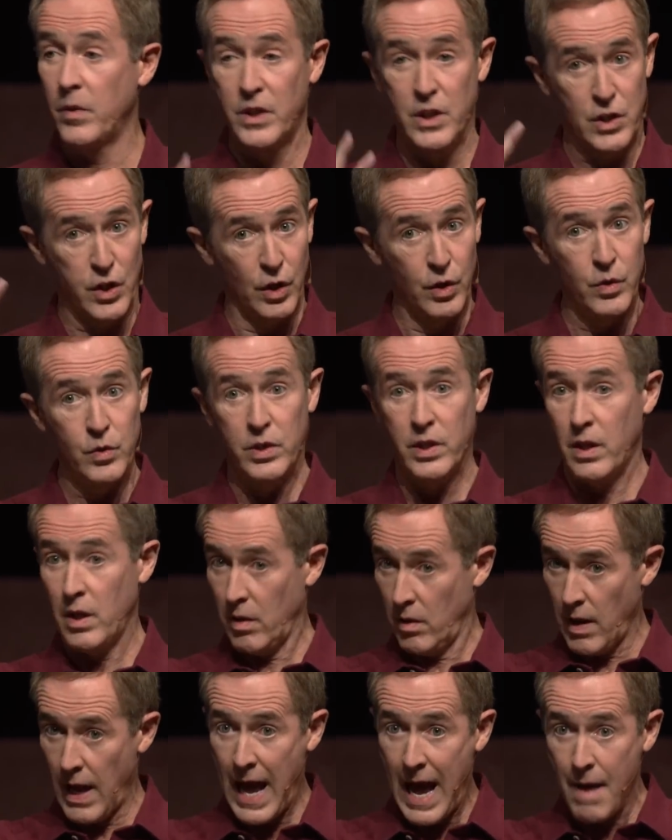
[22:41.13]
they would just lose
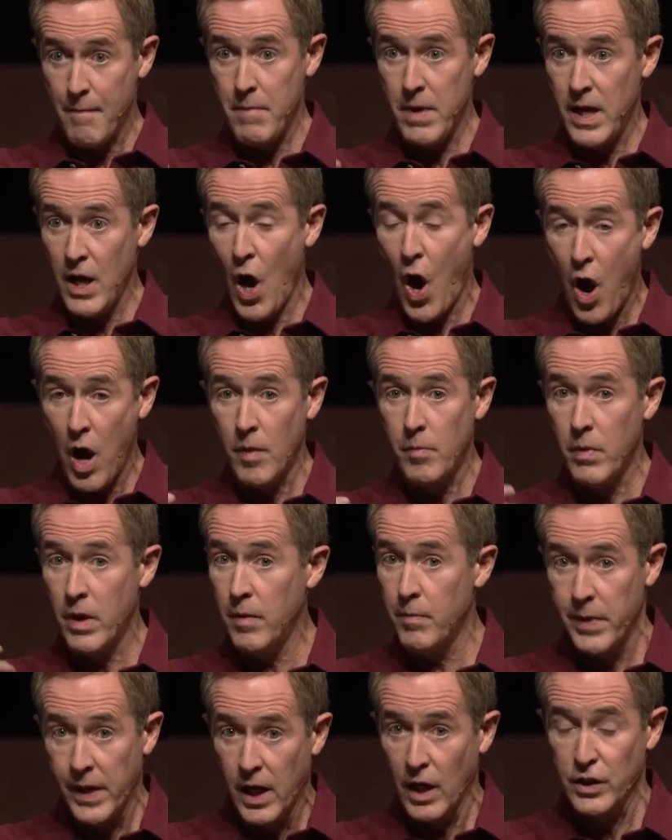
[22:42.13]
it at me, on
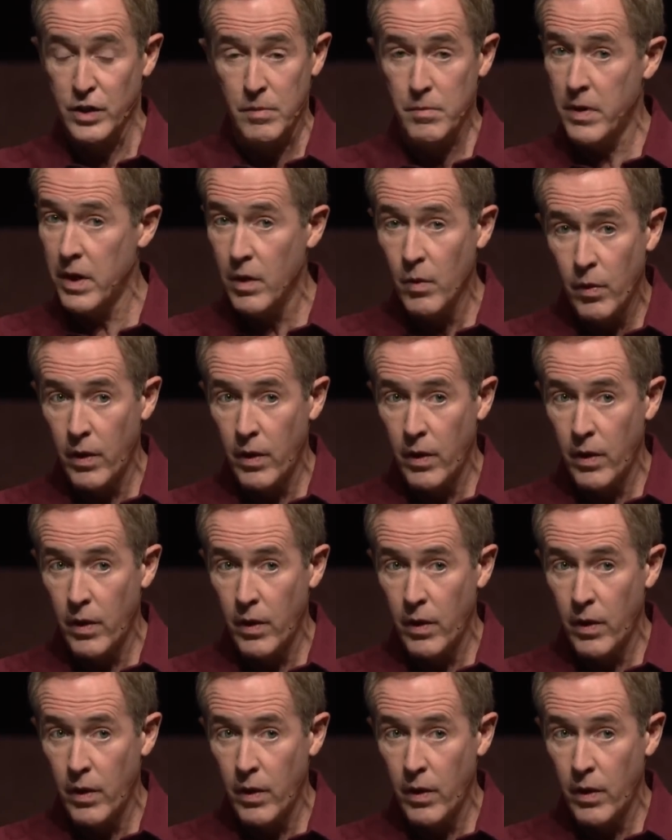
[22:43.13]
me, because of me,